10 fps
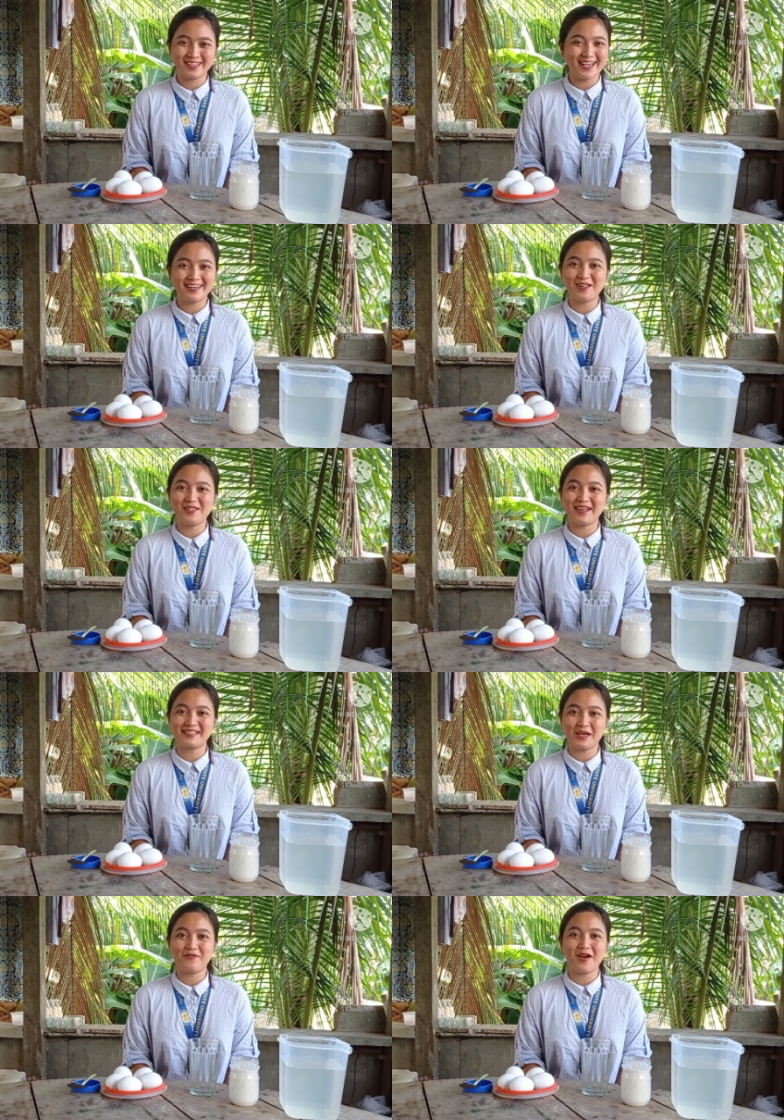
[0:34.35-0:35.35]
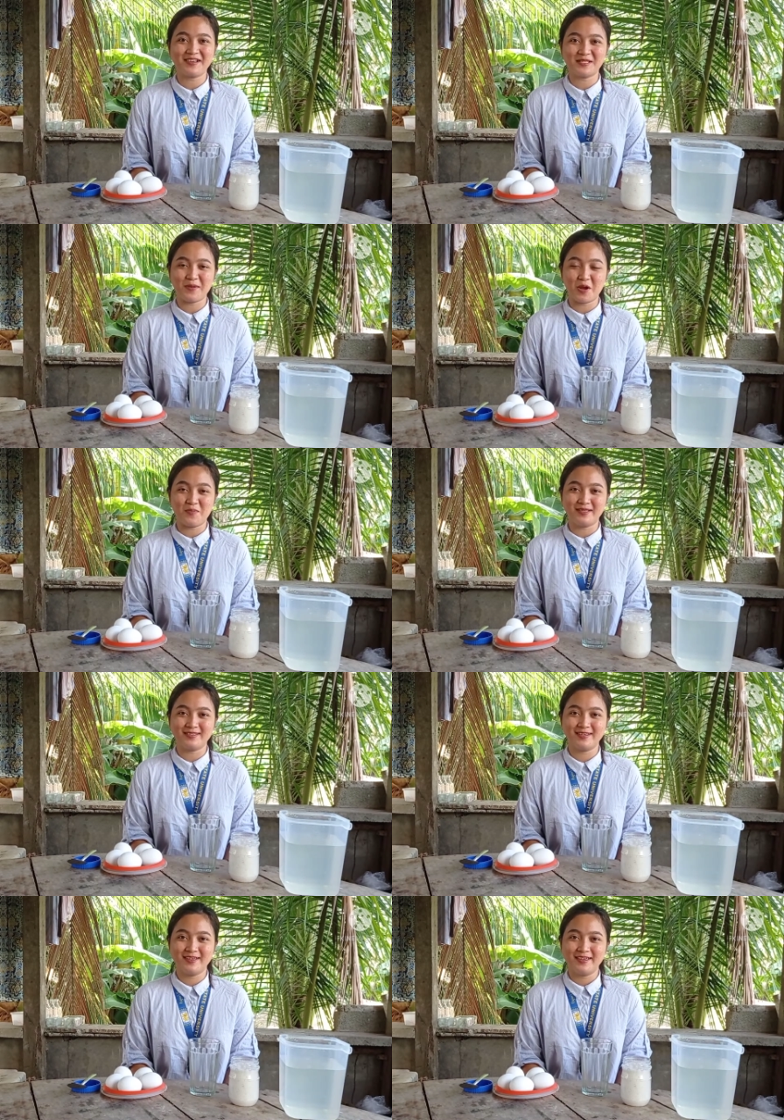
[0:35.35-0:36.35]
And now let us have our experiment.
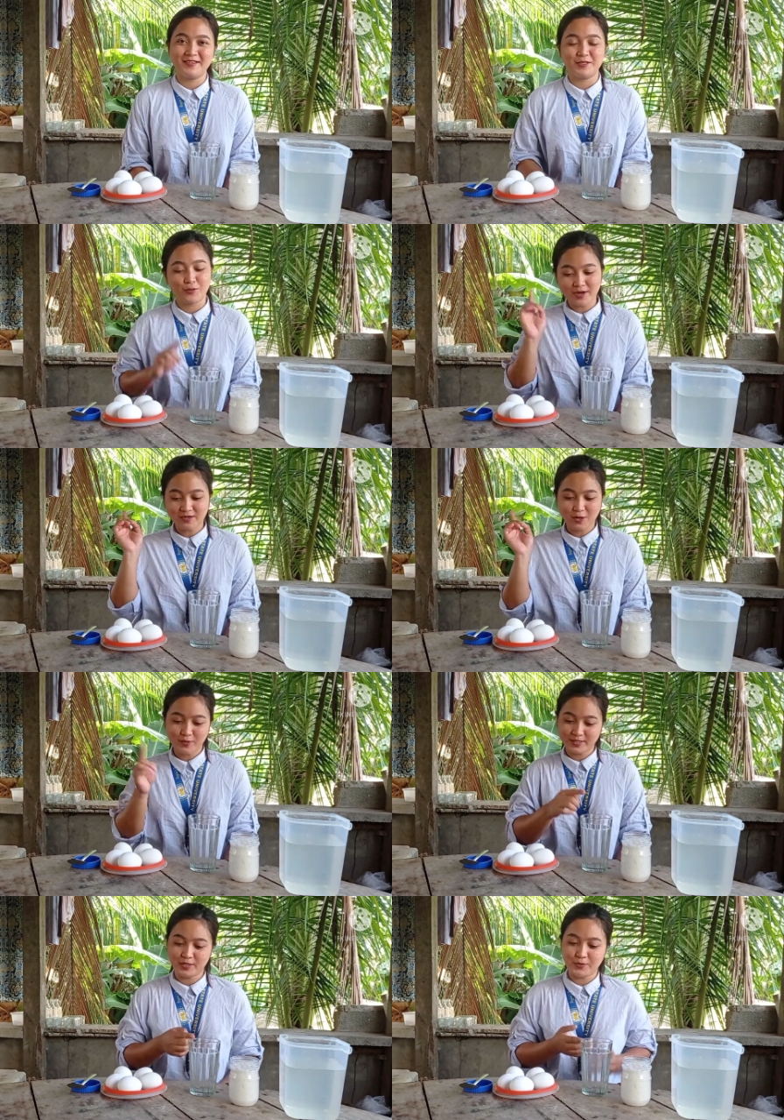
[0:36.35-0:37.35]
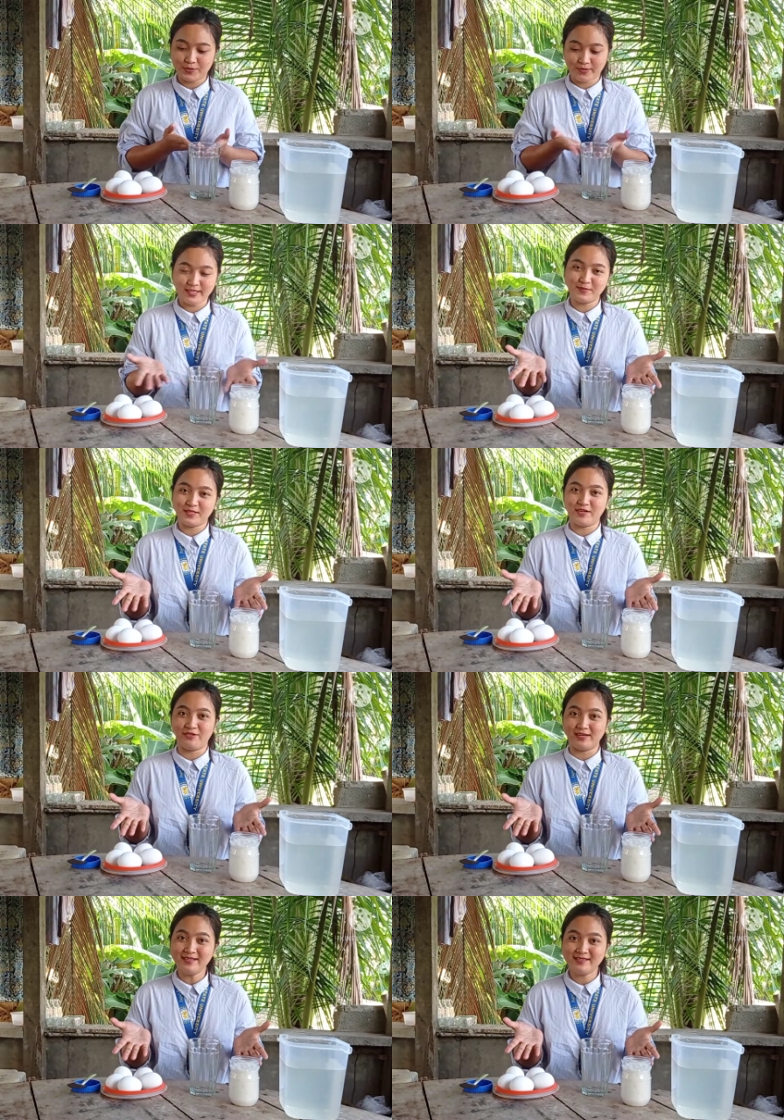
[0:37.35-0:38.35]
So we are going to use these
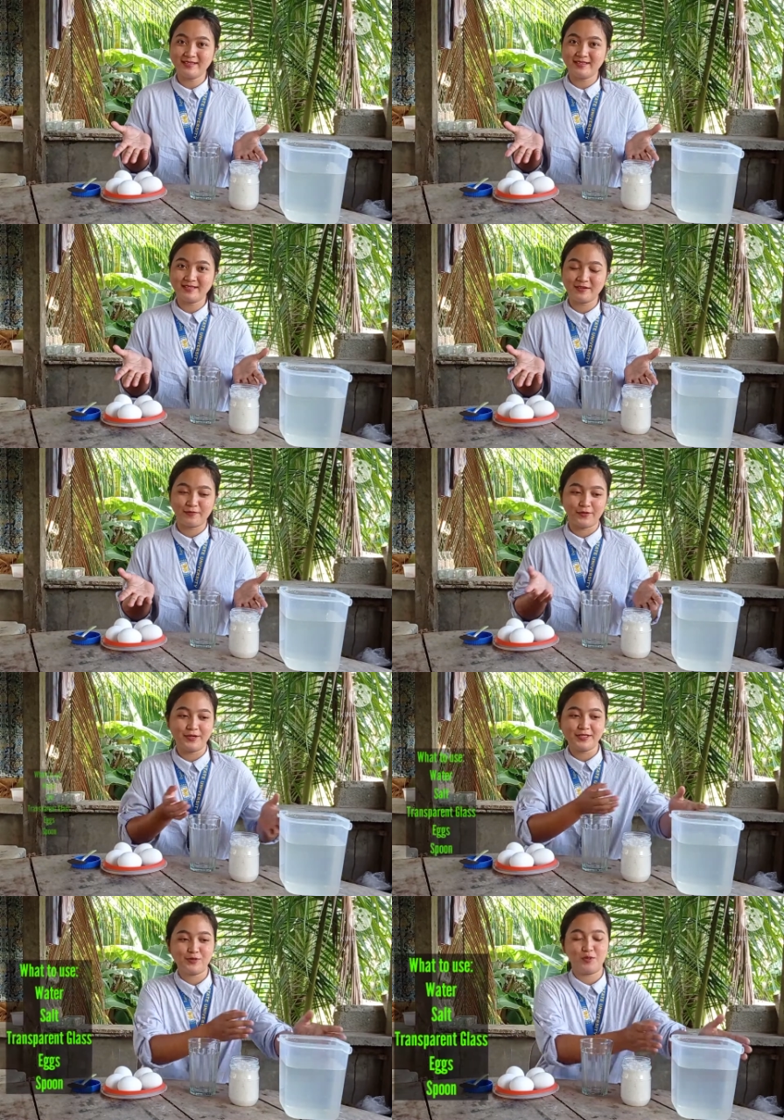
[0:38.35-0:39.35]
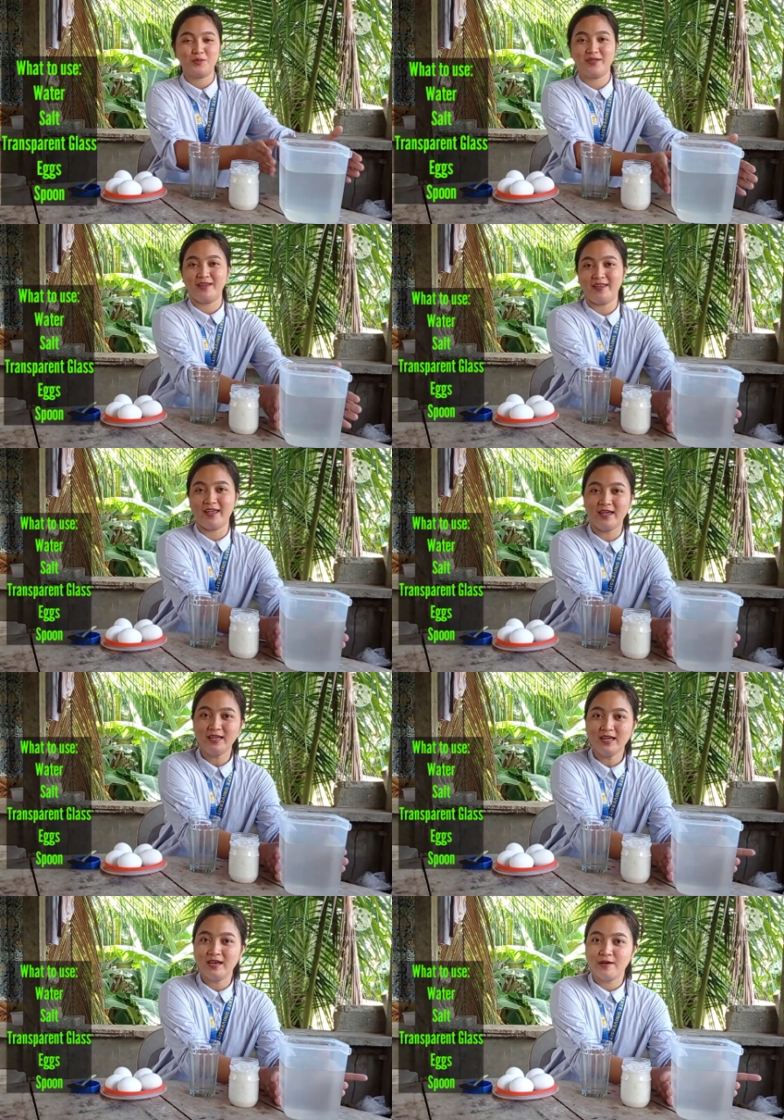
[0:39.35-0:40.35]
materials. First, we will be needing a
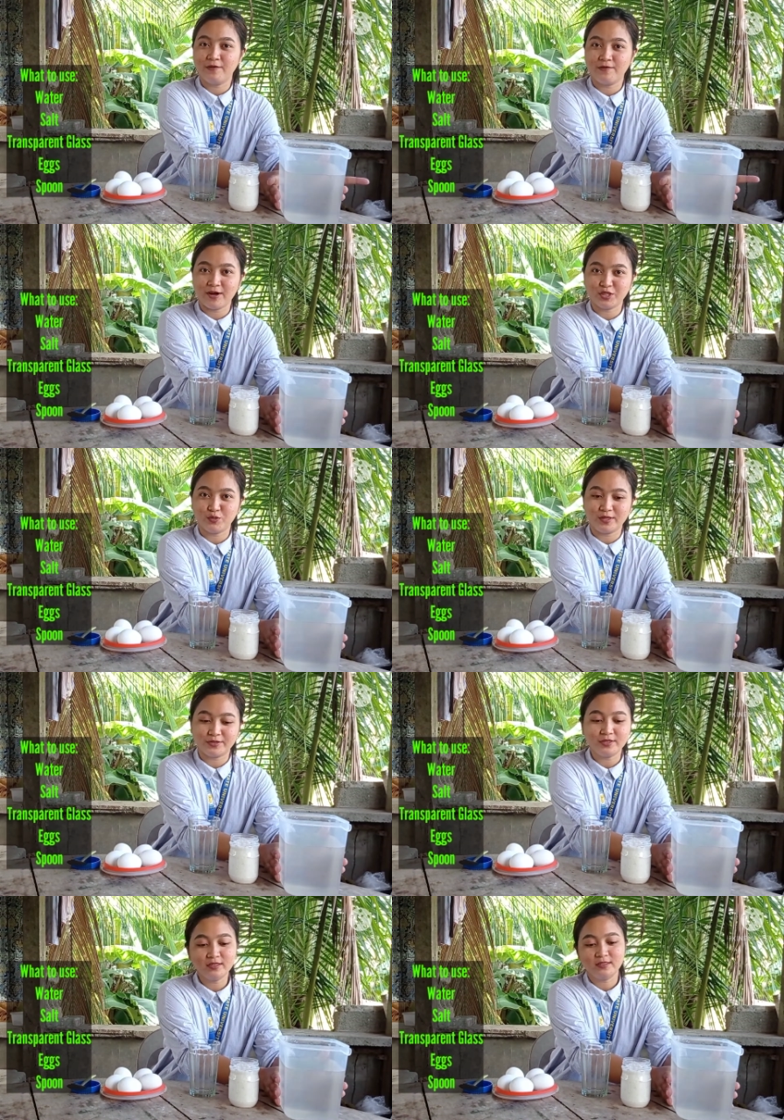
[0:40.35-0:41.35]
fresh water,